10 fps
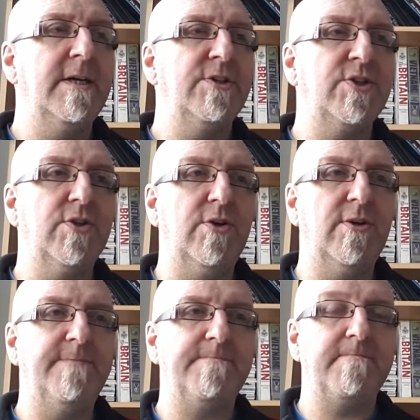
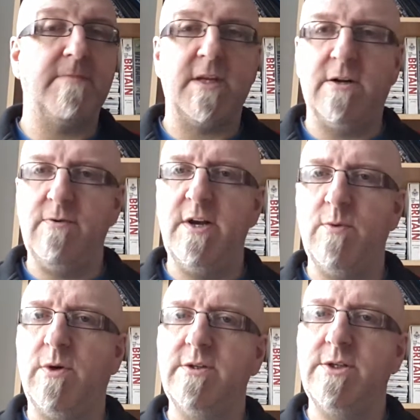So I really
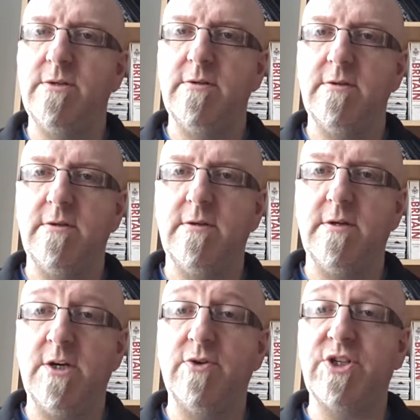want
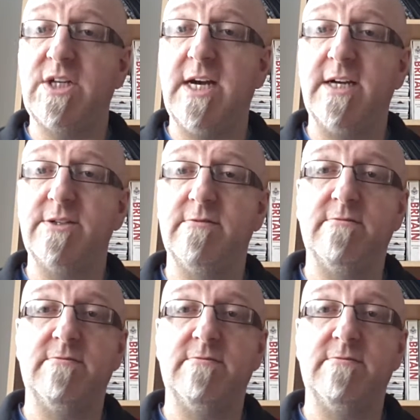a good start,